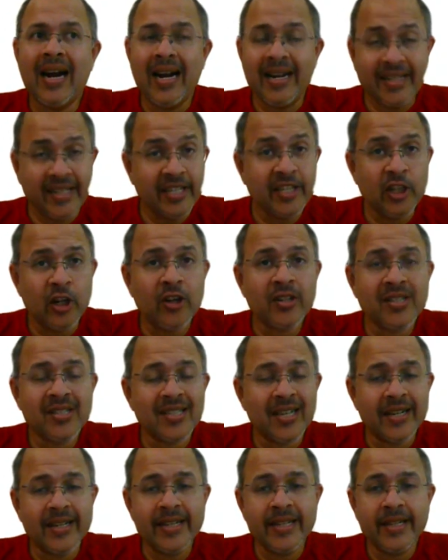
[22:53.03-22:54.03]
I did not
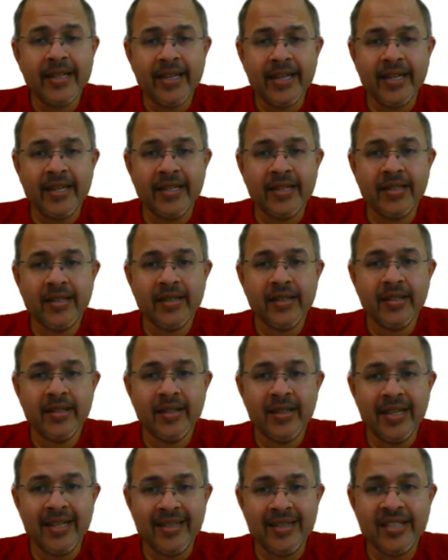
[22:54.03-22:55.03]
study
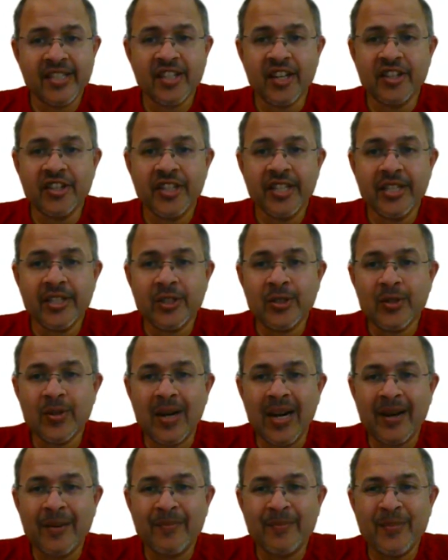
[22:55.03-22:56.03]
in this country,
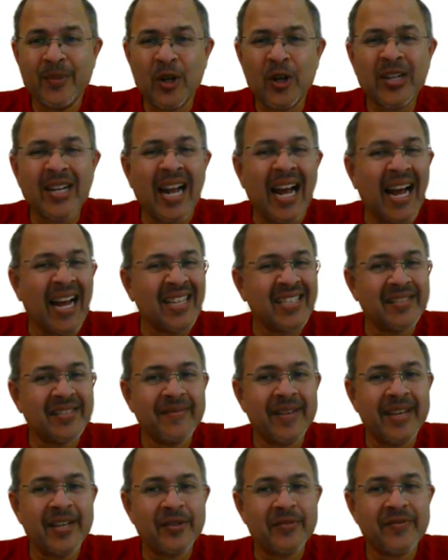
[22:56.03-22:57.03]
so I'm not as
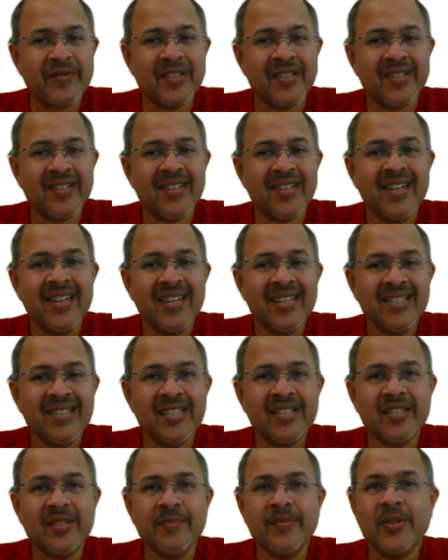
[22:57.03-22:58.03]
aware of the
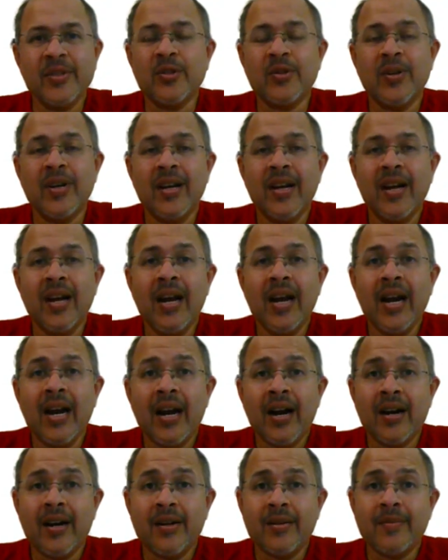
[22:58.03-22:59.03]
system. So
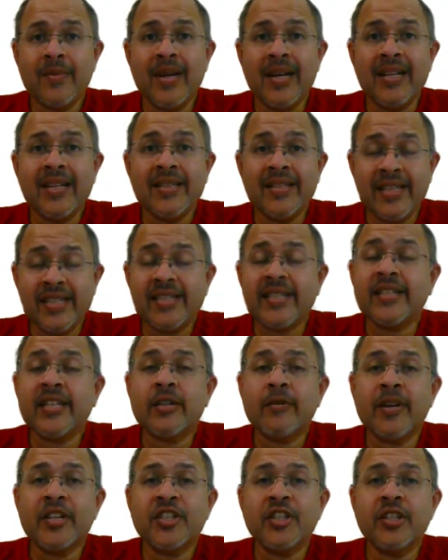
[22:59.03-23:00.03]
this is a
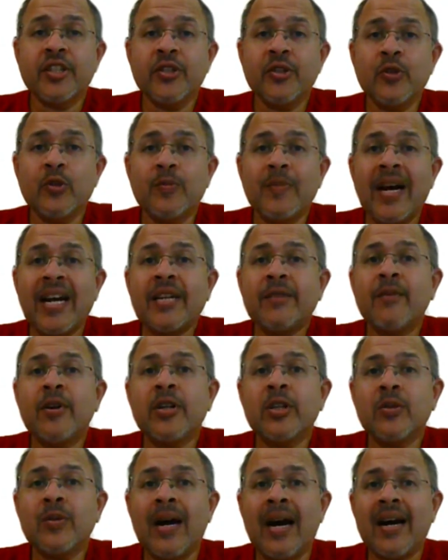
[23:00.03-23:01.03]
question you might
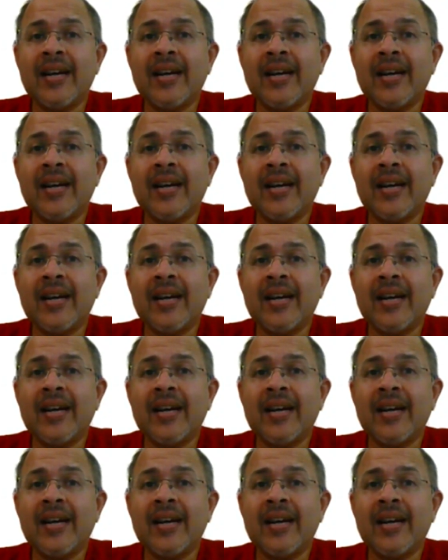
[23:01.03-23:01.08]
want to